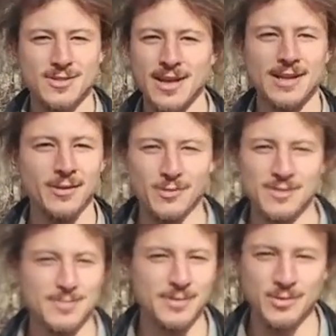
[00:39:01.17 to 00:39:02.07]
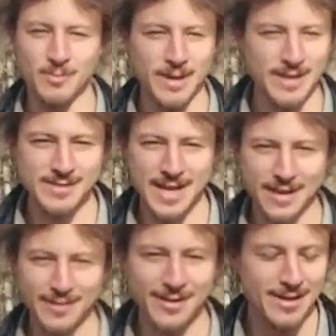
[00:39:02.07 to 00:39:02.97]
just any old typical
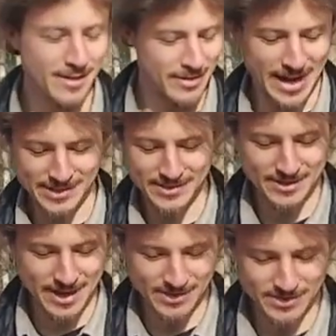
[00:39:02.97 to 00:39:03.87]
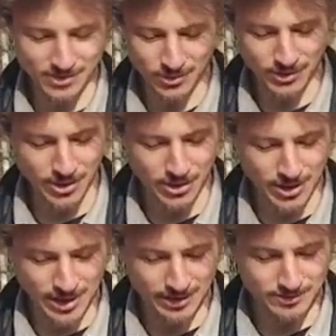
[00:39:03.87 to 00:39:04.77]
bandana. That's the only
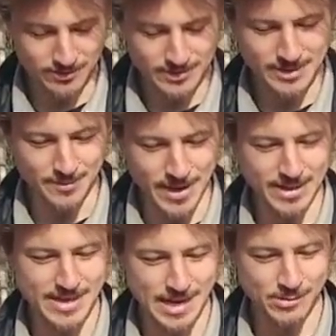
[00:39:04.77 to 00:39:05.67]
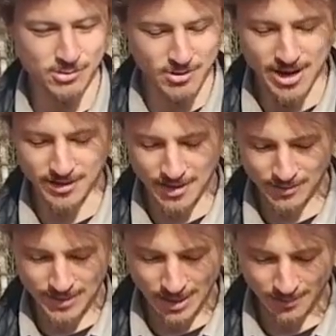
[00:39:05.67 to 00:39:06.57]
thing. The bandana was great. That was